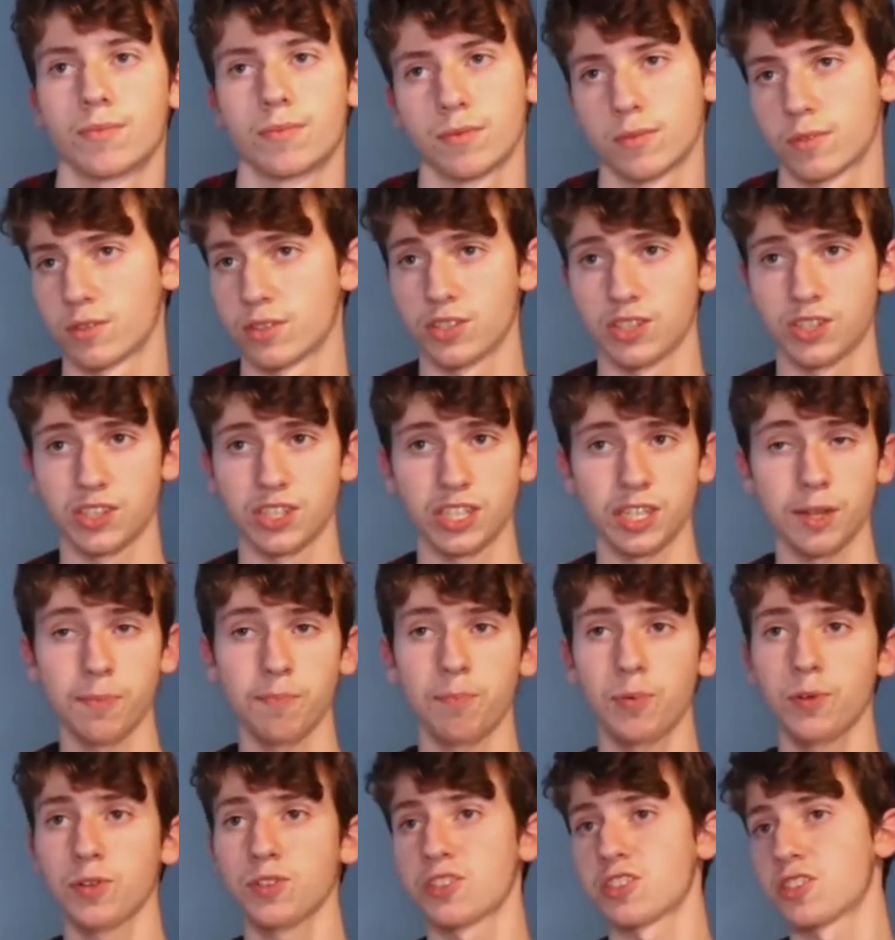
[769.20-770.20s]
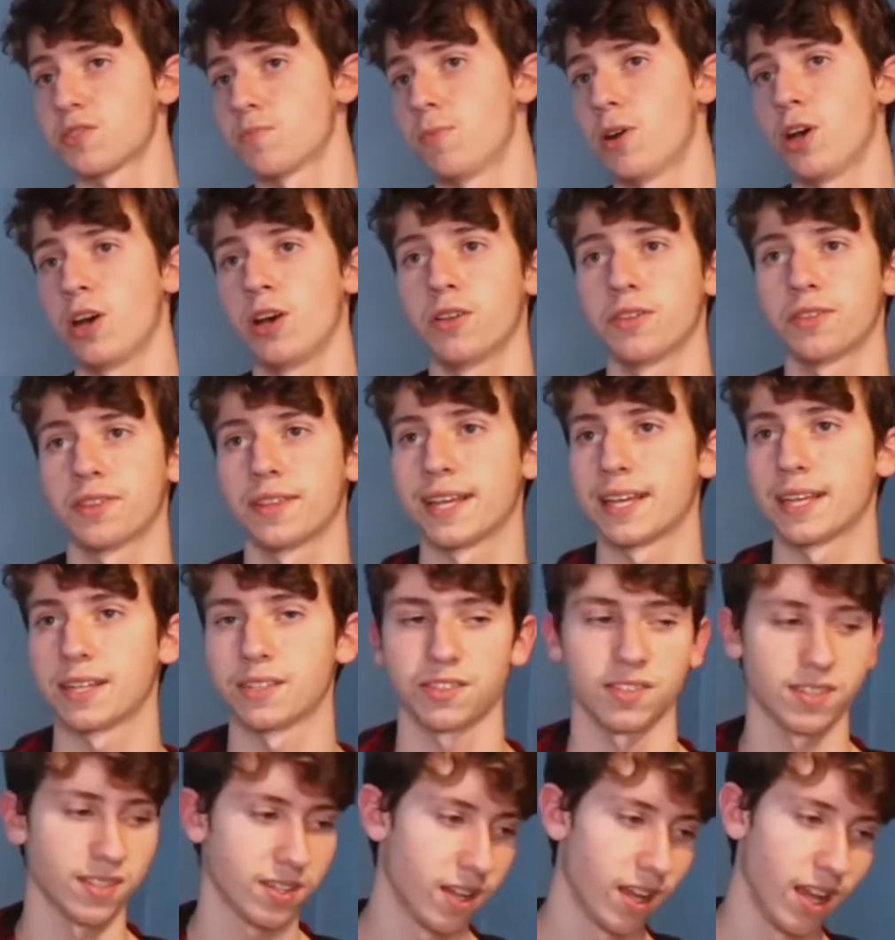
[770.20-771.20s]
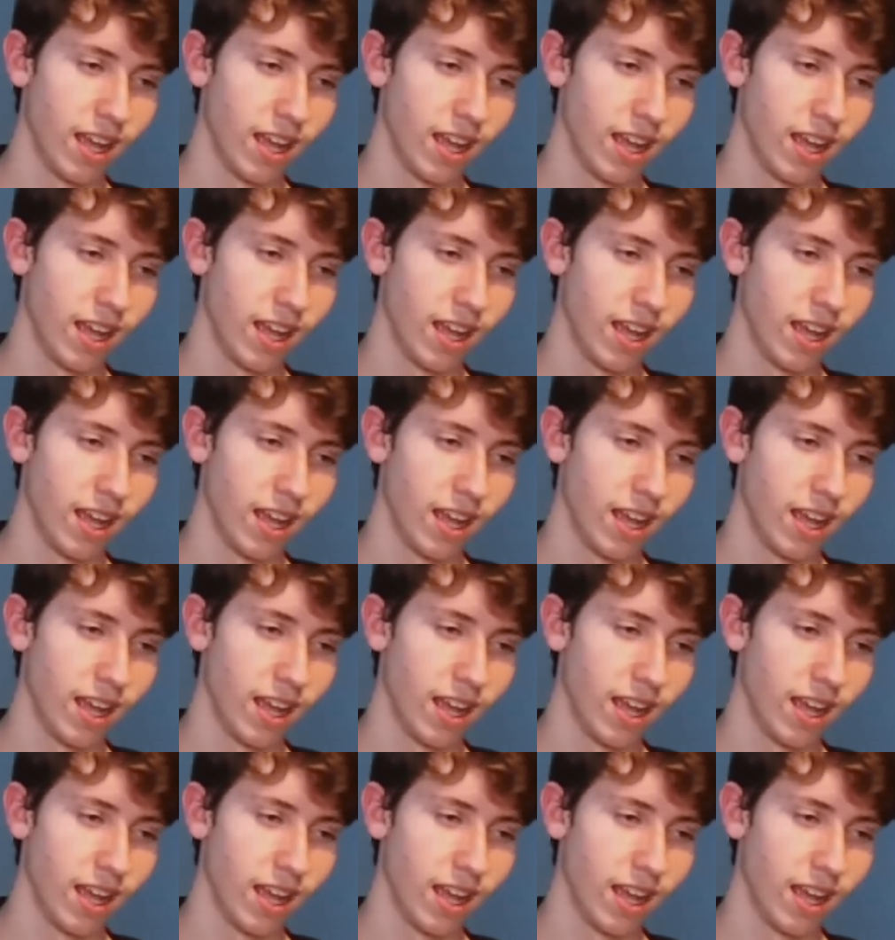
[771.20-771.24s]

Just simple, small things.